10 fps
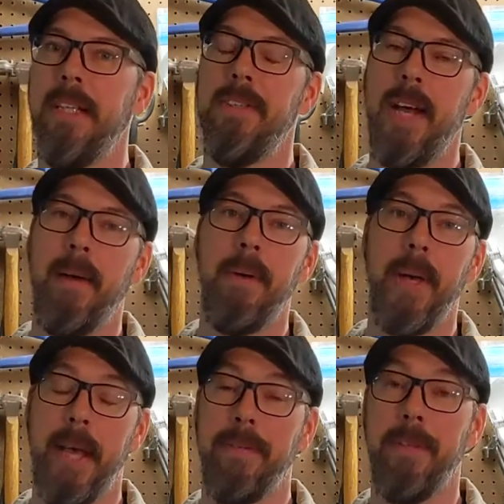the job
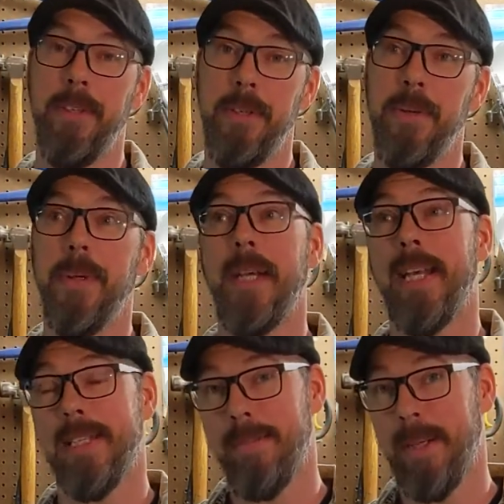I have to do
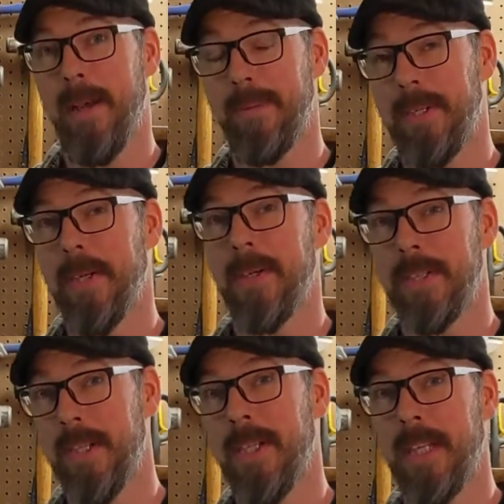has to be upstairs
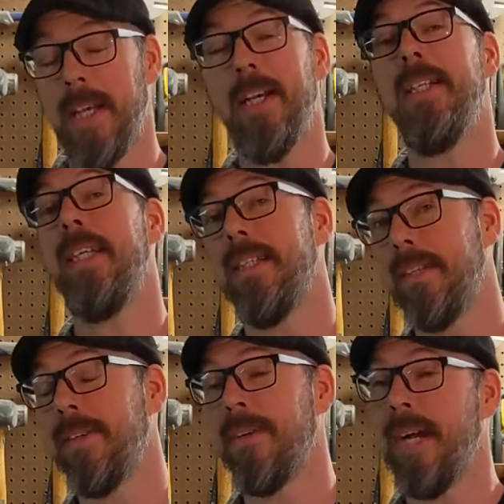in the
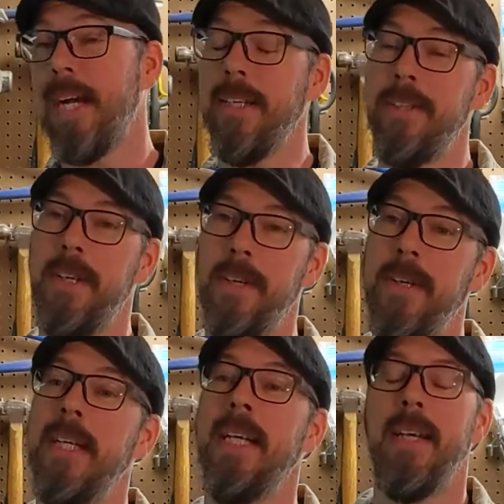unheated garage.
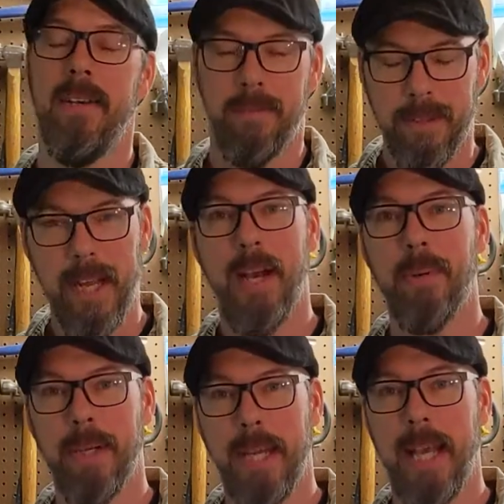So for now,
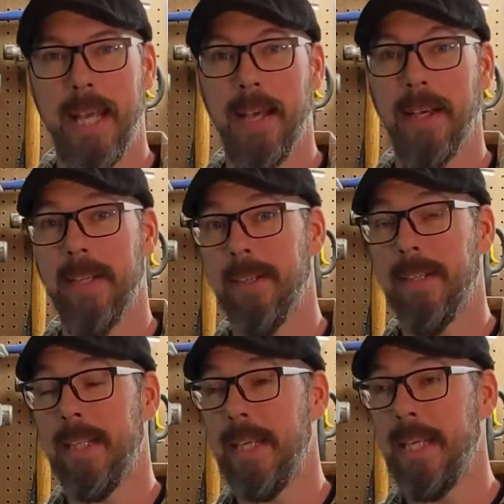we're going to hang out here
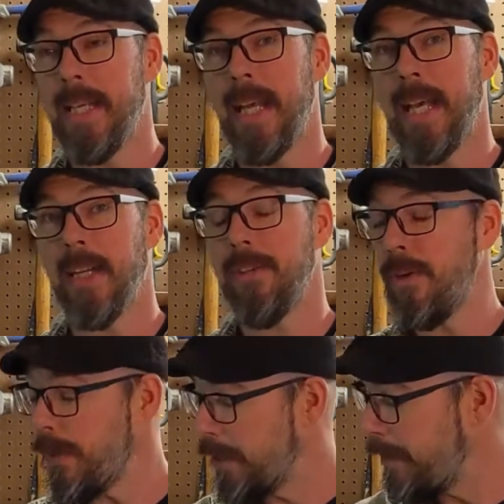in the heat, and I'll
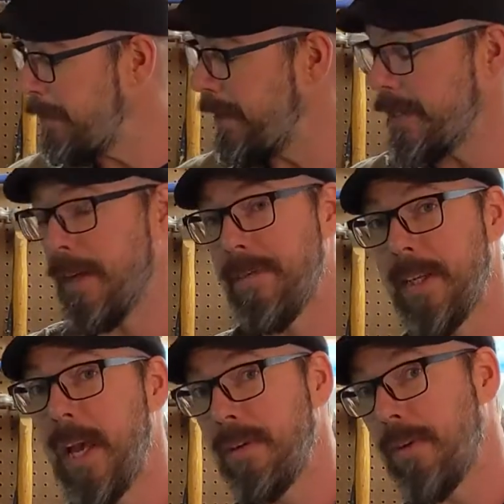show you some of the stuff that I've